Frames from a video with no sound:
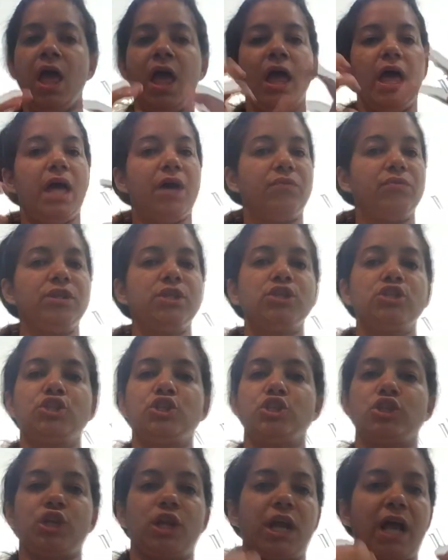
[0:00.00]
Everything is
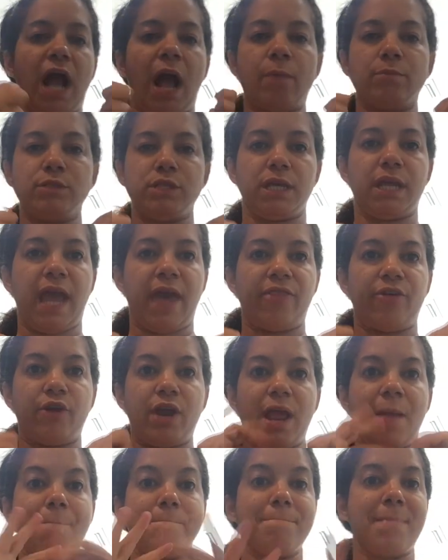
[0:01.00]
just going to come together
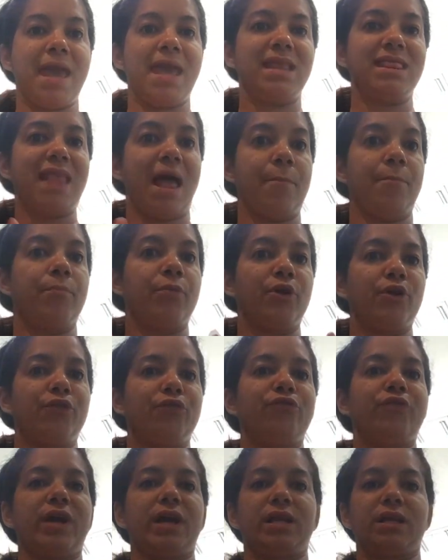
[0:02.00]
and make that
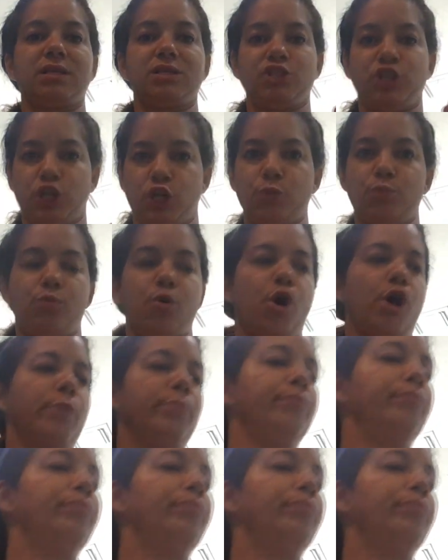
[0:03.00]
perfect chicken parm.